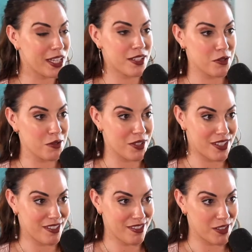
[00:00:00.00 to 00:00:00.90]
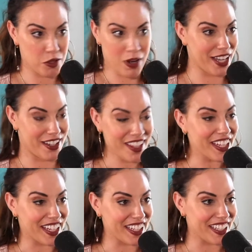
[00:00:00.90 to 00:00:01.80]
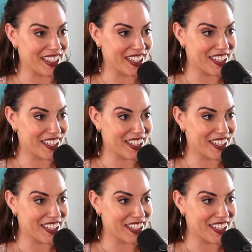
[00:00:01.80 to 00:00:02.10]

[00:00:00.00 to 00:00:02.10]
because it was the right thing.